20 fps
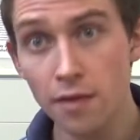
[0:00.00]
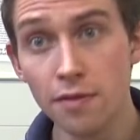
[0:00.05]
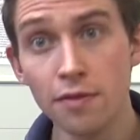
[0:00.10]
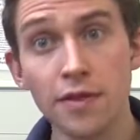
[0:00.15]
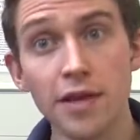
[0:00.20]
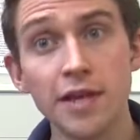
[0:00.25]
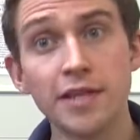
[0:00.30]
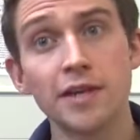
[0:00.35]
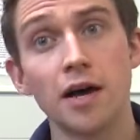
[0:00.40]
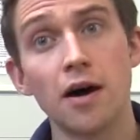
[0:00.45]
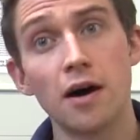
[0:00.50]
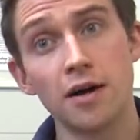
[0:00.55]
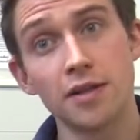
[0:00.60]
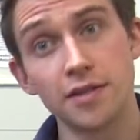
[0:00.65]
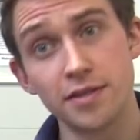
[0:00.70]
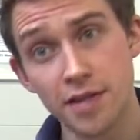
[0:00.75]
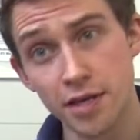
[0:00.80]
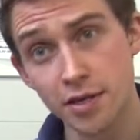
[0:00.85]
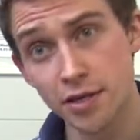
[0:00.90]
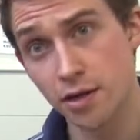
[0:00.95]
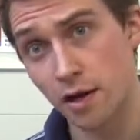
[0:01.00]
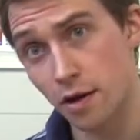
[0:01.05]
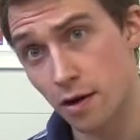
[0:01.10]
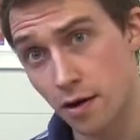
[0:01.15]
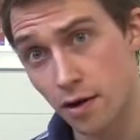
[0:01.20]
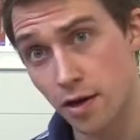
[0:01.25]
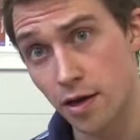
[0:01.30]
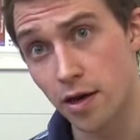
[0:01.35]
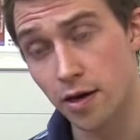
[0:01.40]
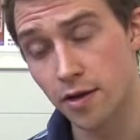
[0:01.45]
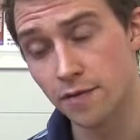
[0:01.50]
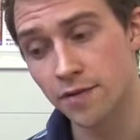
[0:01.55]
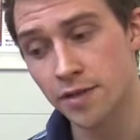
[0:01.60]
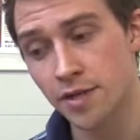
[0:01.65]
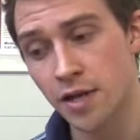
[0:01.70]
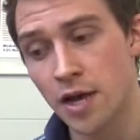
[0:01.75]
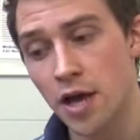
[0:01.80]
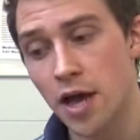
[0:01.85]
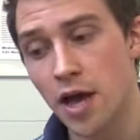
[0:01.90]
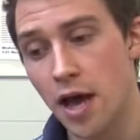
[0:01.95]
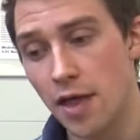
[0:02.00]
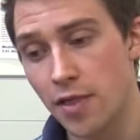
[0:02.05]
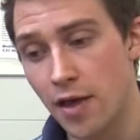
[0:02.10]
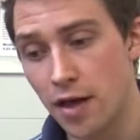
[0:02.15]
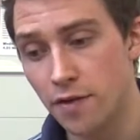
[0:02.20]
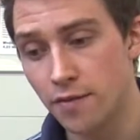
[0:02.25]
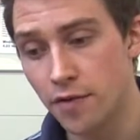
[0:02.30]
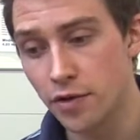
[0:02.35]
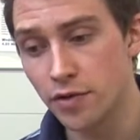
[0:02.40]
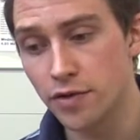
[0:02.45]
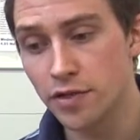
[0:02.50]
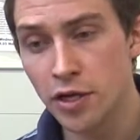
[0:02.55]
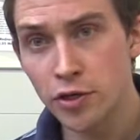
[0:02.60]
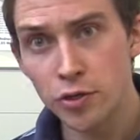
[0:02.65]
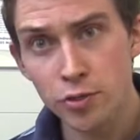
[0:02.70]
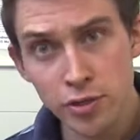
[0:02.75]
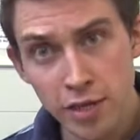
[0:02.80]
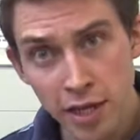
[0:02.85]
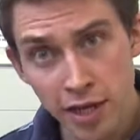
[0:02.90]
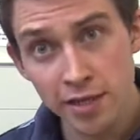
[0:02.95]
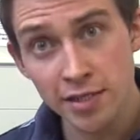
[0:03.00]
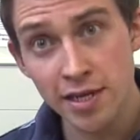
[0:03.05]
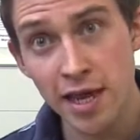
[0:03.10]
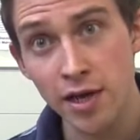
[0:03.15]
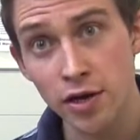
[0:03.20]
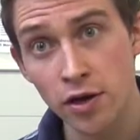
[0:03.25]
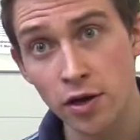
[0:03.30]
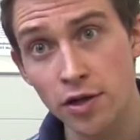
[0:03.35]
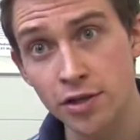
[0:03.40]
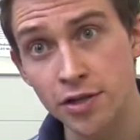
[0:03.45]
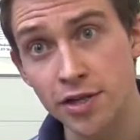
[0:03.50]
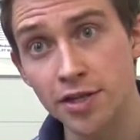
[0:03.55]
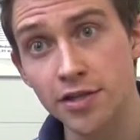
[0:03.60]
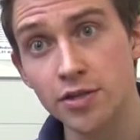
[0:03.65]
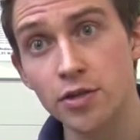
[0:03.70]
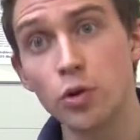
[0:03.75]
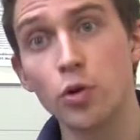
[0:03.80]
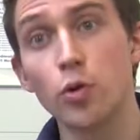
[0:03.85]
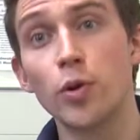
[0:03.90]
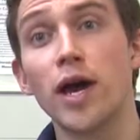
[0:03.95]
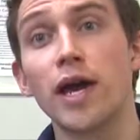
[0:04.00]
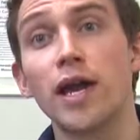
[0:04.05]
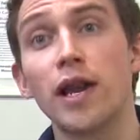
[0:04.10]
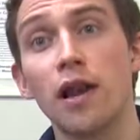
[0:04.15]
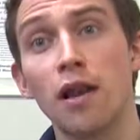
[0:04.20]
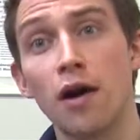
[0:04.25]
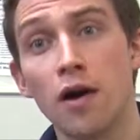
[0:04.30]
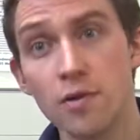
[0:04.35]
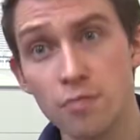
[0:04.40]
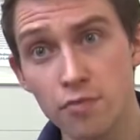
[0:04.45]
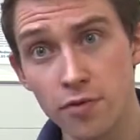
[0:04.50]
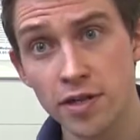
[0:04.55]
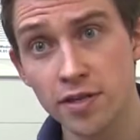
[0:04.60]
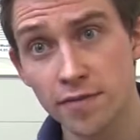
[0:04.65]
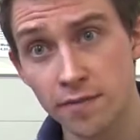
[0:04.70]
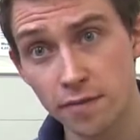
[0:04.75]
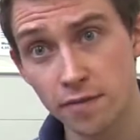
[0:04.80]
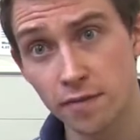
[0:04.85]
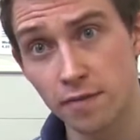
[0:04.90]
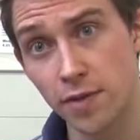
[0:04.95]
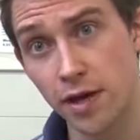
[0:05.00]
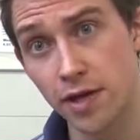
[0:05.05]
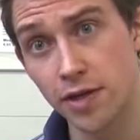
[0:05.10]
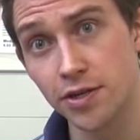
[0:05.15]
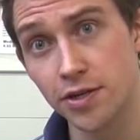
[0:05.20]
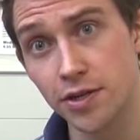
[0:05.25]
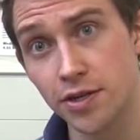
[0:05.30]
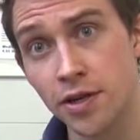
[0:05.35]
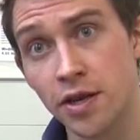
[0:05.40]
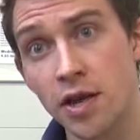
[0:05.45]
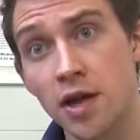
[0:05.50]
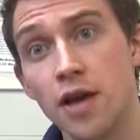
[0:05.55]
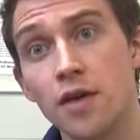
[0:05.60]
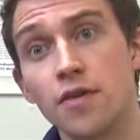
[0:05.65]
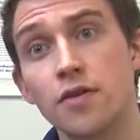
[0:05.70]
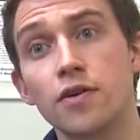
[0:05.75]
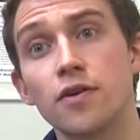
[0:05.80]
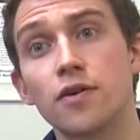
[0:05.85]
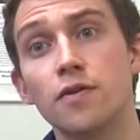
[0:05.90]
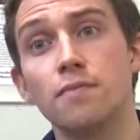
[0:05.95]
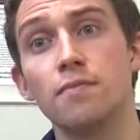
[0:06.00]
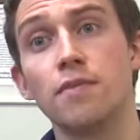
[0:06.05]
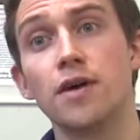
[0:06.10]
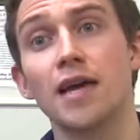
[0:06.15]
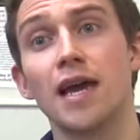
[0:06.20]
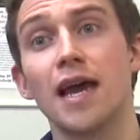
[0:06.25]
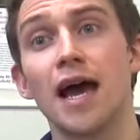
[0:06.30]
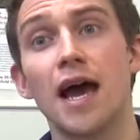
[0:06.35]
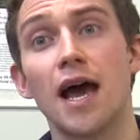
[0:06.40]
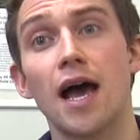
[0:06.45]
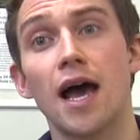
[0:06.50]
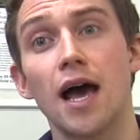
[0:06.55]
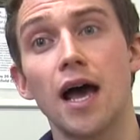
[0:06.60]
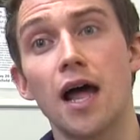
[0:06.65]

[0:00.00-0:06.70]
These are digital archives that have used digital technologies to create libraries of information that can be